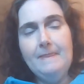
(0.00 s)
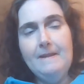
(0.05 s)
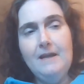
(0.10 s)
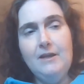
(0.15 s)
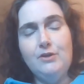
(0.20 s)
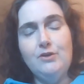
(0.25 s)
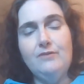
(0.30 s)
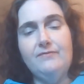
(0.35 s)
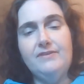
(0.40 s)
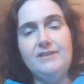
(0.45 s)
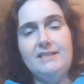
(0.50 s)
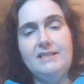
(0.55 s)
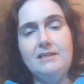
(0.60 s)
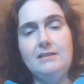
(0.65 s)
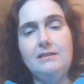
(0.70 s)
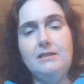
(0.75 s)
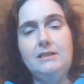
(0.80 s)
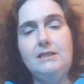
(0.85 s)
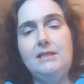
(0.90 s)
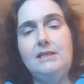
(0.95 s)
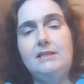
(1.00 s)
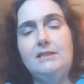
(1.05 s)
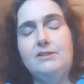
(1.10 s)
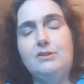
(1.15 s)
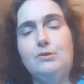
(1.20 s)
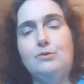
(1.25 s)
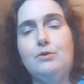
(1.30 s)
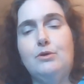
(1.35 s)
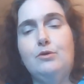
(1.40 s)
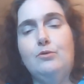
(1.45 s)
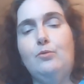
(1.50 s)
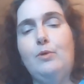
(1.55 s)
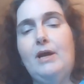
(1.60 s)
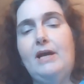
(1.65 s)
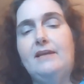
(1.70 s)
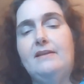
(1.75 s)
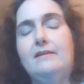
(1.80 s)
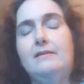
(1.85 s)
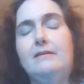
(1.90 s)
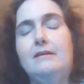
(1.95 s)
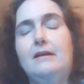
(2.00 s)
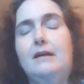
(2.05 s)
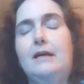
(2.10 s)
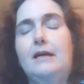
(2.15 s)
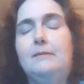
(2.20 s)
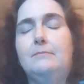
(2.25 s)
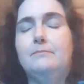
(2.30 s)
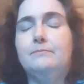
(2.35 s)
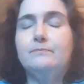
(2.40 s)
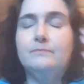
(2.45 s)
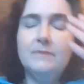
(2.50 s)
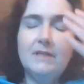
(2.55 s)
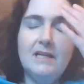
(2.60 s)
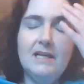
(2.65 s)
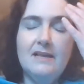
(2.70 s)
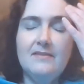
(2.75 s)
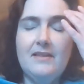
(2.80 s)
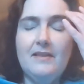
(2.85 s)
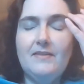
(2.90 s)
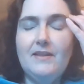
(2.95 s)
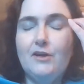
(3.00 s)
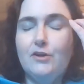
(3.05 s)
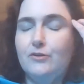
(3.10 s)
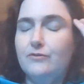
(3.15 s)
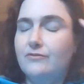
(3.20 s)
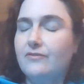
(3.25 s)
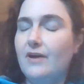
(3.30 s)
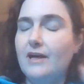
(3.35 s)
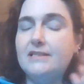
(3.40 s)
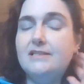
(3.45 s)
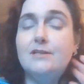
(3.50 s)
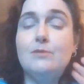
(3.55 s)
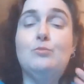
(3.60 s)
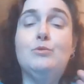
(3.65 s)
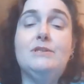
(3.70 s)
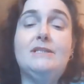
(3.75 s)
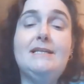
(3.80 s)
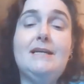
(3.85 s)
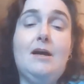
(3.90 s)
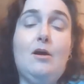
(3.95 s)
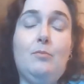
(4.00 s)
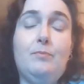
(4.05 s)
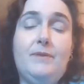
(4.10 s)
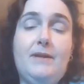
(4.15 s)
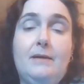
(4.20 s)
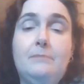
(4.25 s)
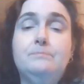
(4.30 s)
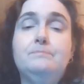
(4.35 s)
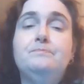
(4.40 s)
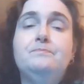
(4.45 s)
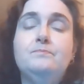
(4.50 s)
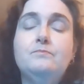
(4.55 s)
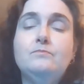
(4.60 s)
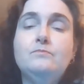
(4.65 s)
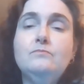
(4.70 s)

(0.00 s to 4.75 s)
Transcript: know, facilities or a way um, that they could find someone to help them.